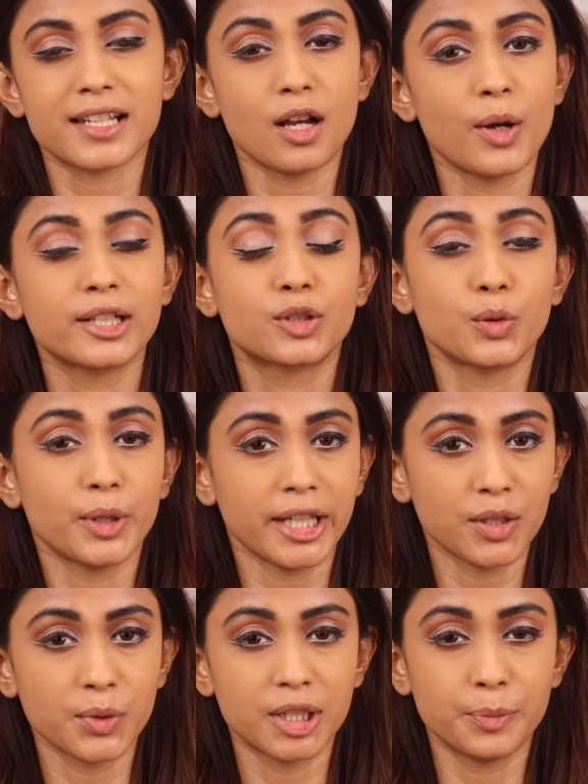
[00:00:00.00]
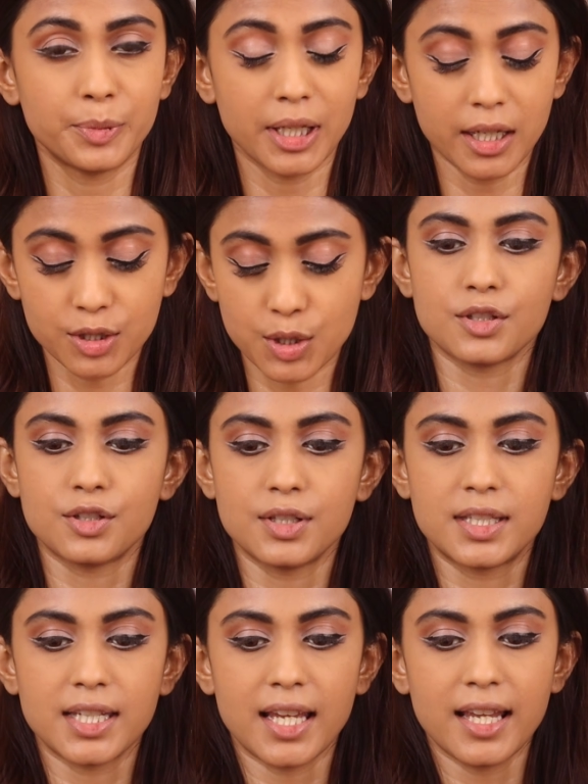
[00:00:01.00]
Now I'll go ahead with a blush. So
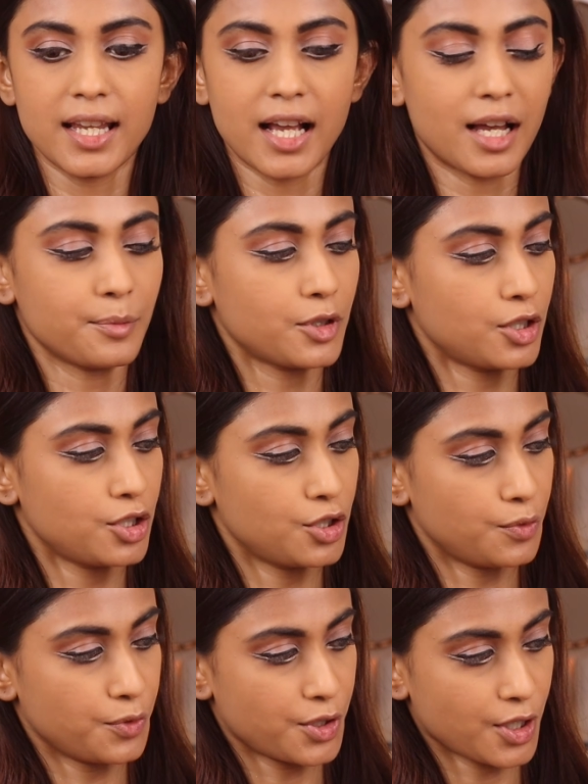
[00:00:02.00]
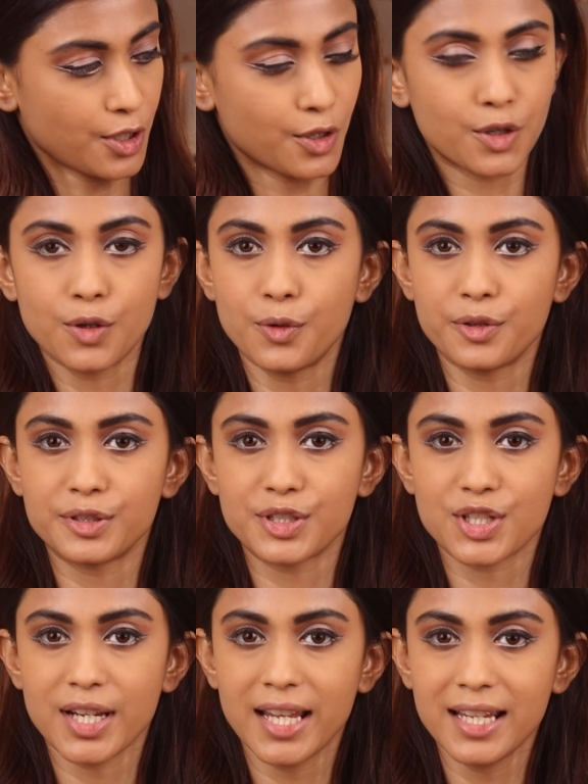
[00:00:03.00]
today I'm gonna use a coral
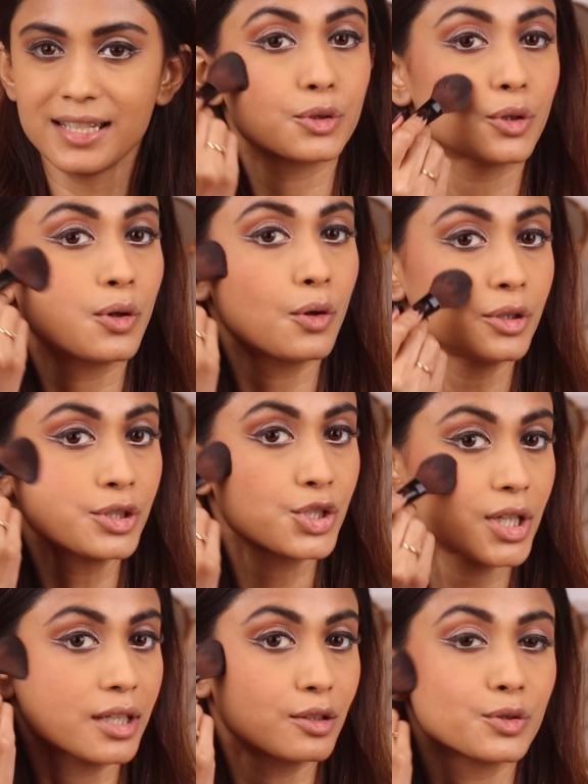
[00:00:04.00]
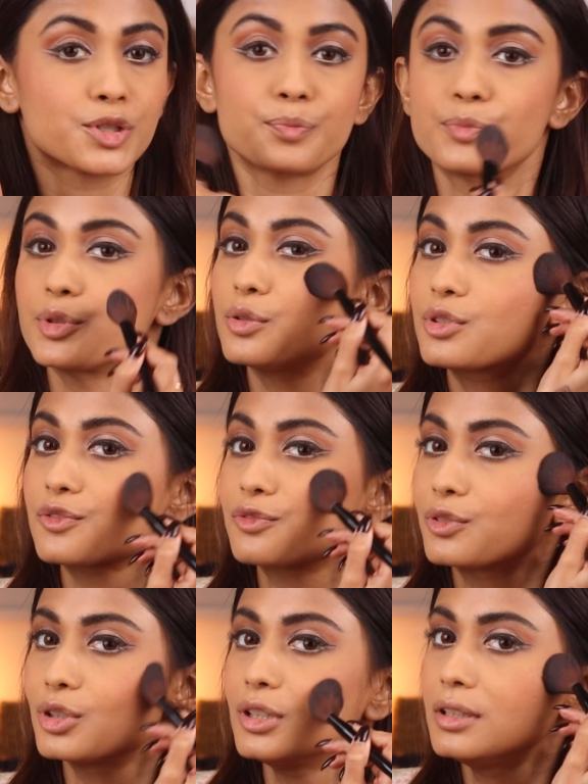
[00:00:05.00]
shade. The coral shade looks
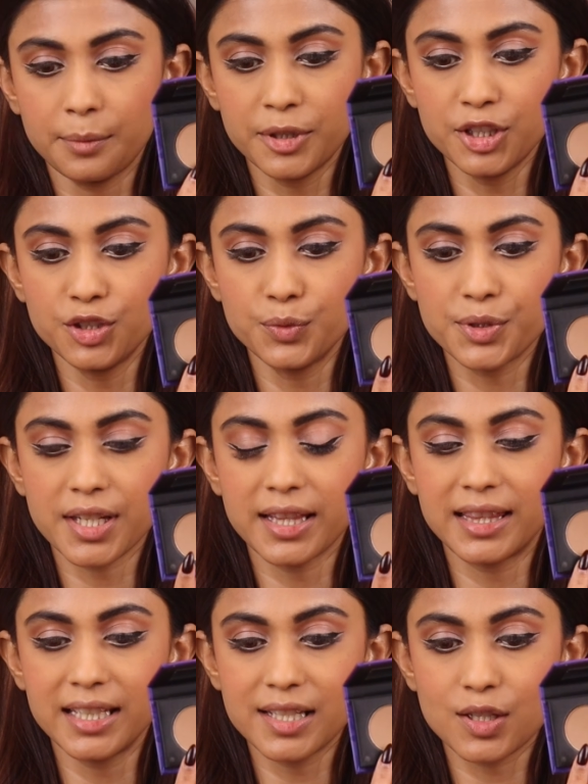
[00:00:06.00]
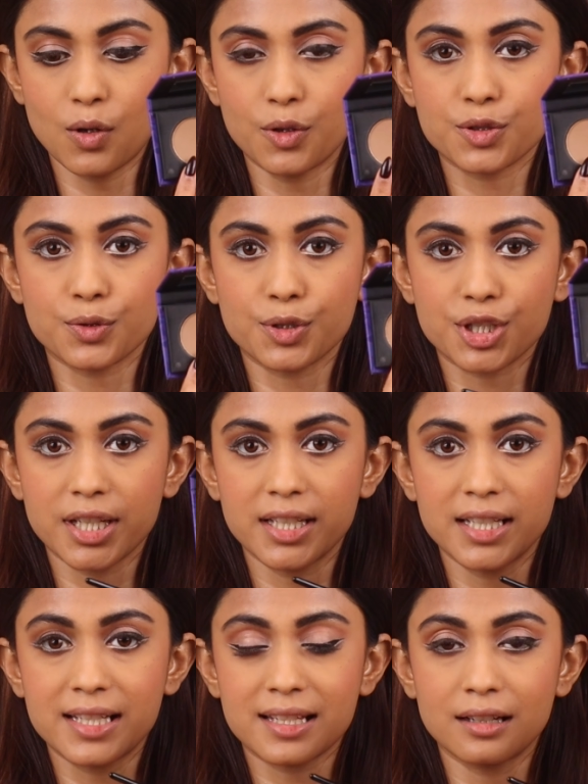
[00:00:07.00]
beautiful. I'm gonna use this contour shade.
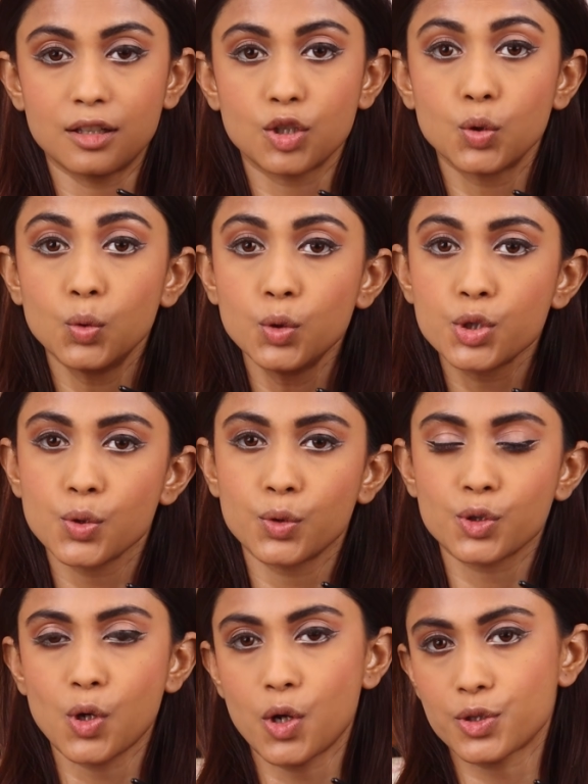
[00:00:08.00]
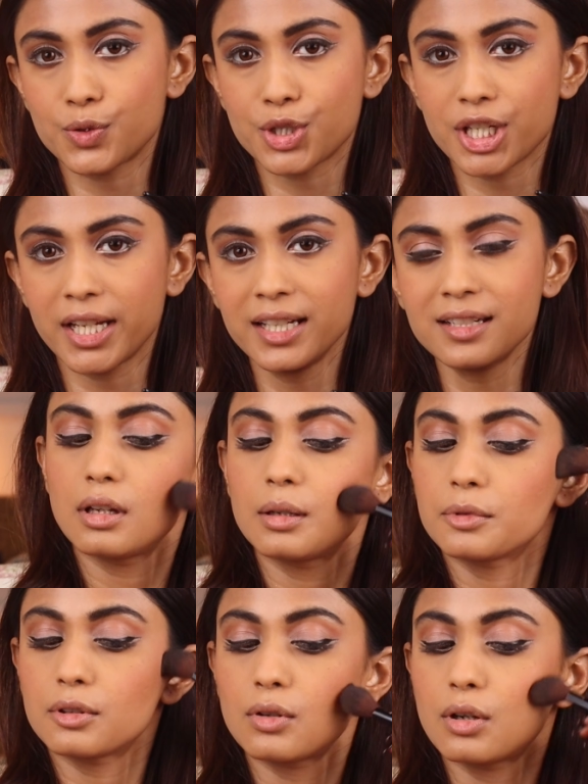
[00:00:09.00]
It's a cool toned contour shade. I'm
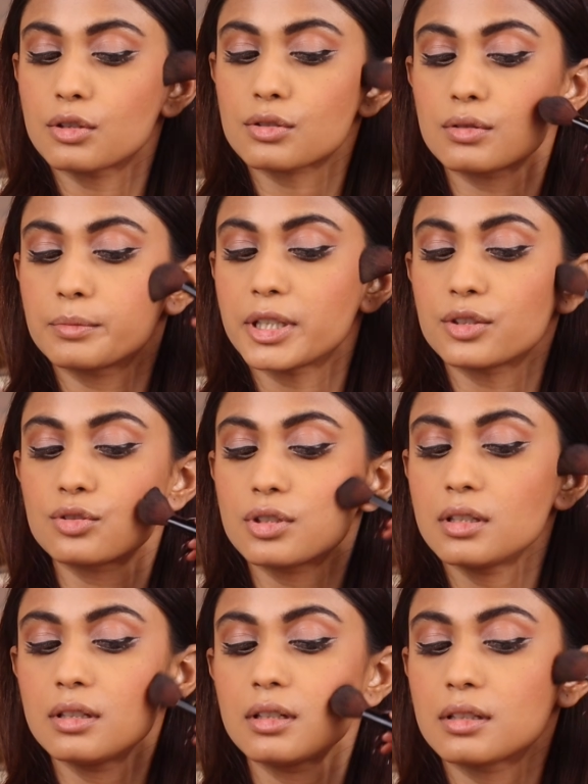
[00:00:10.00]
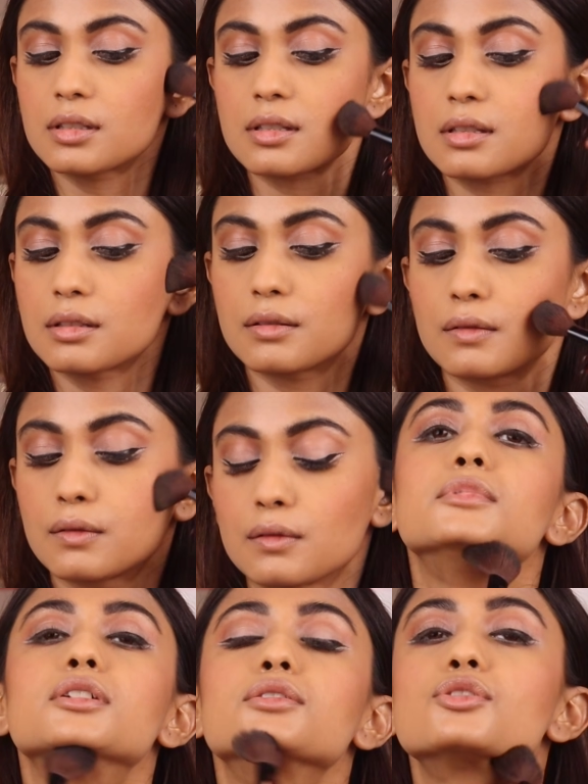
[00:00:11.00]
gonna contour my cheeks,
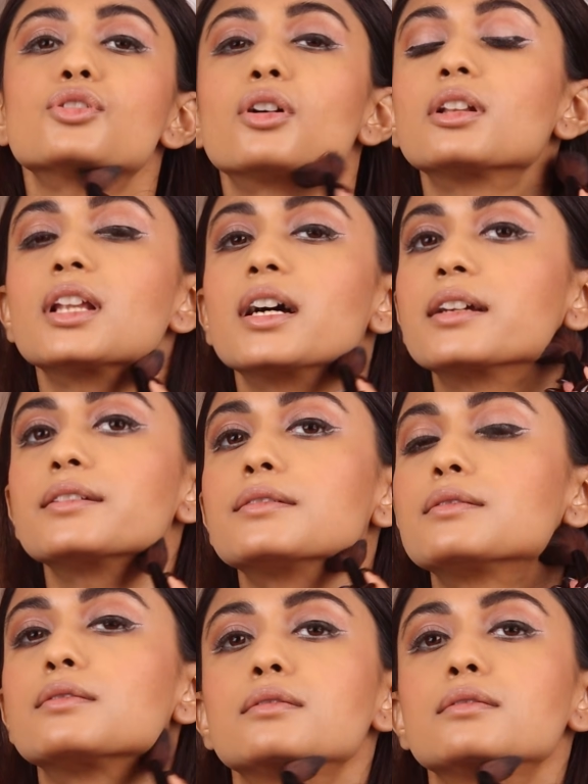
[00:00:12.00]
jawline.